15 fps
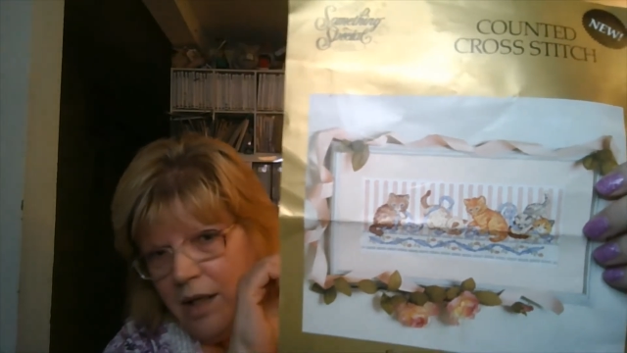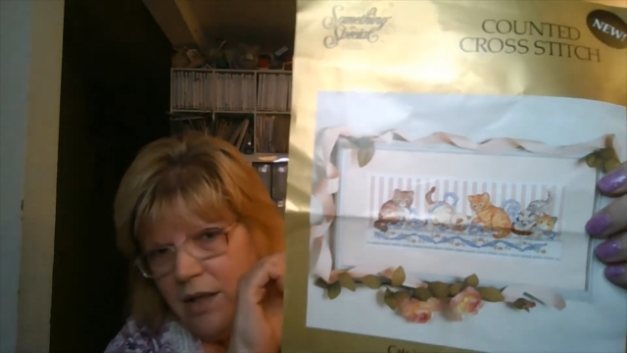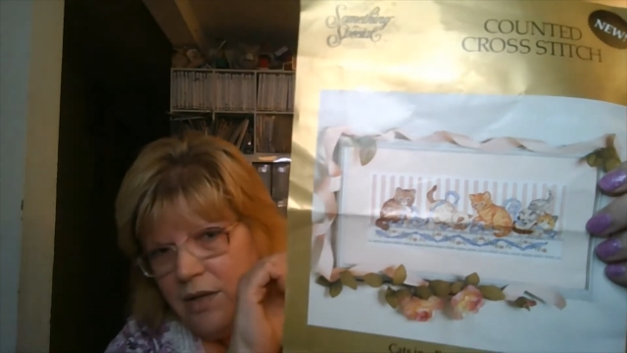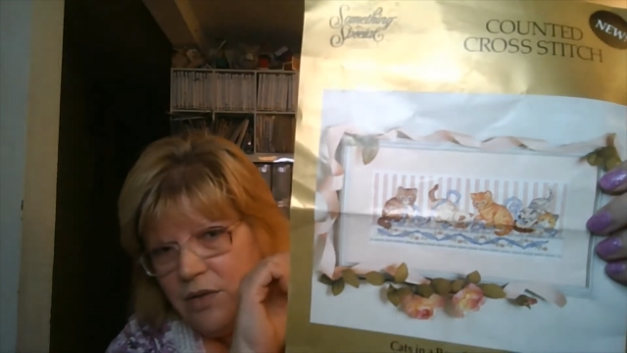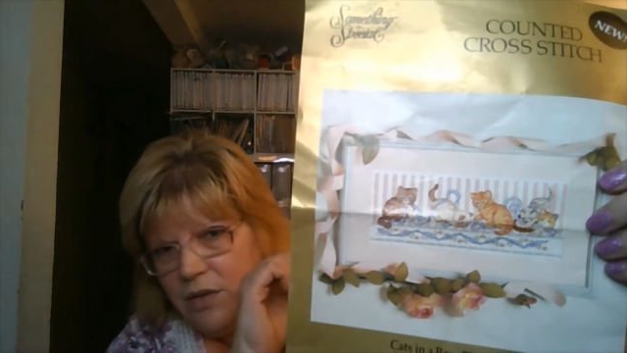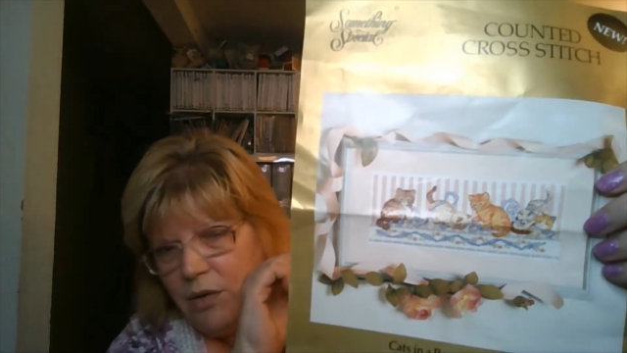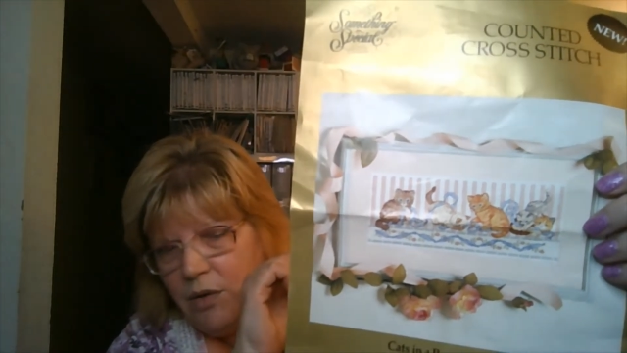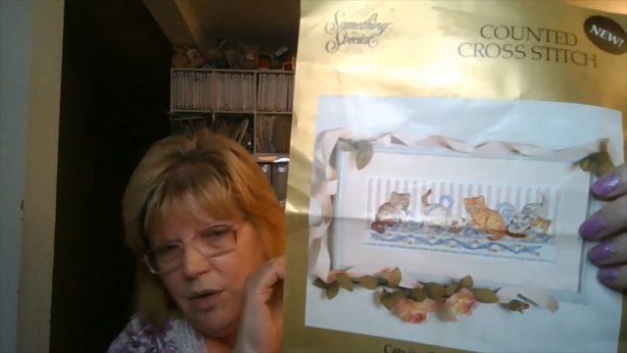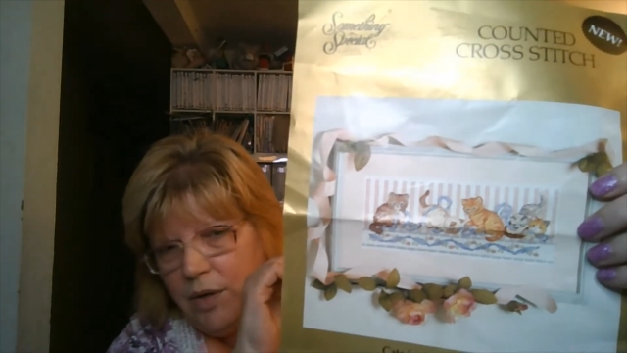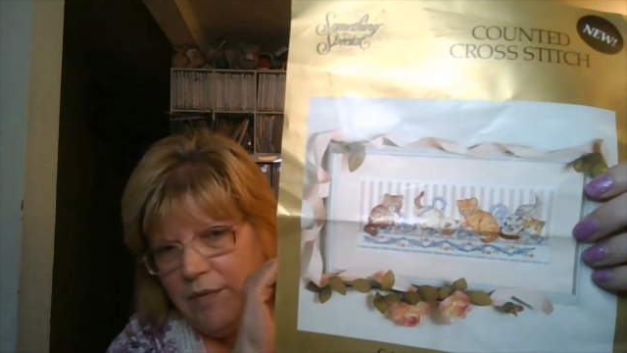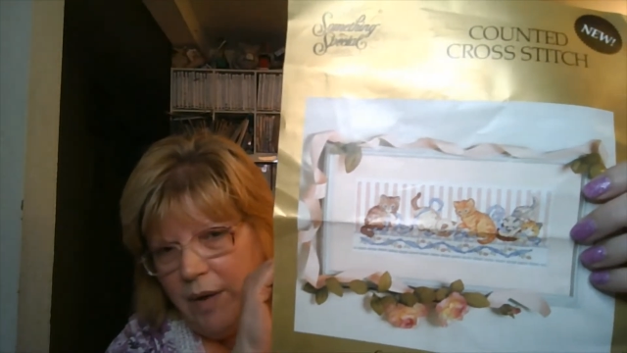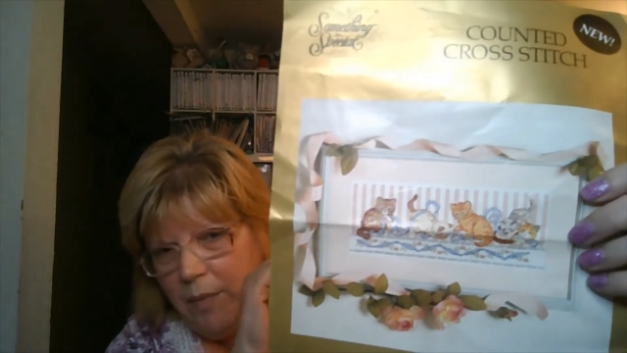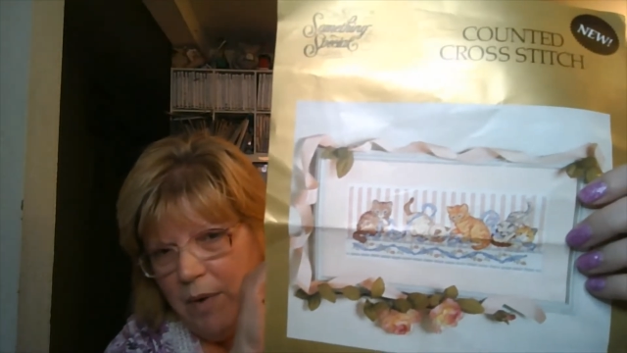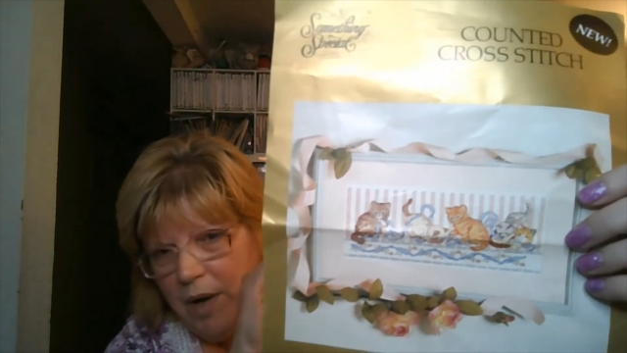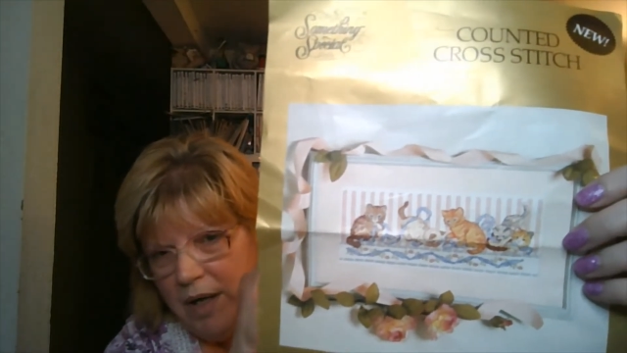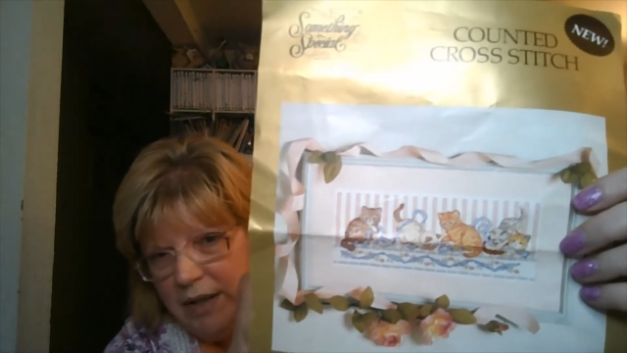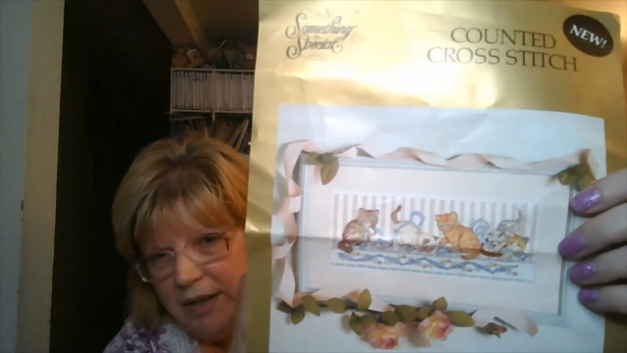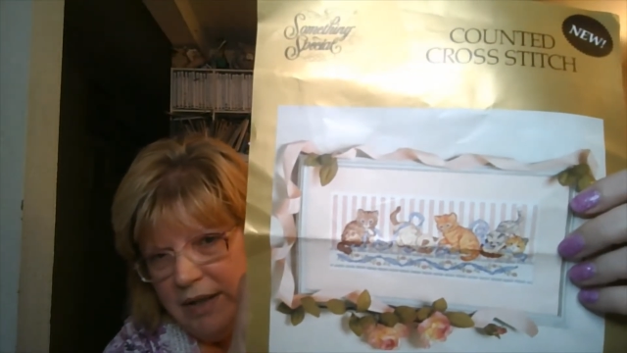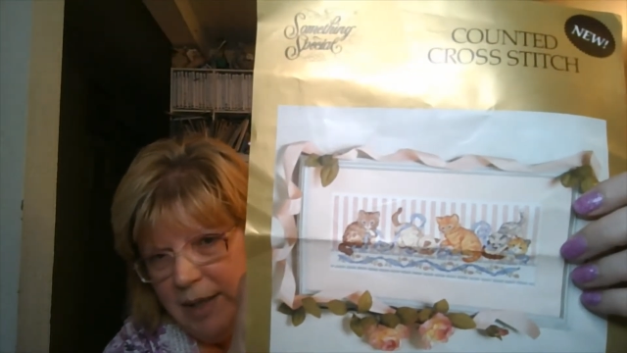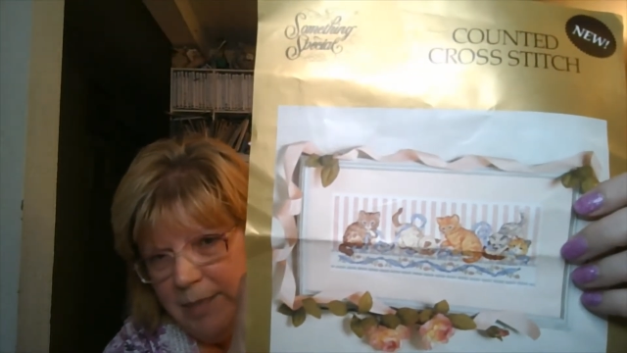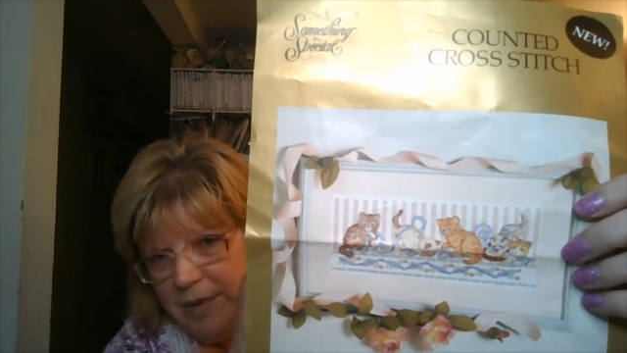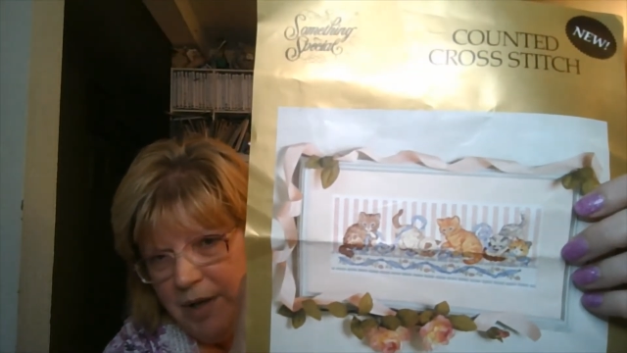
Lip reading: So if I wanted to keep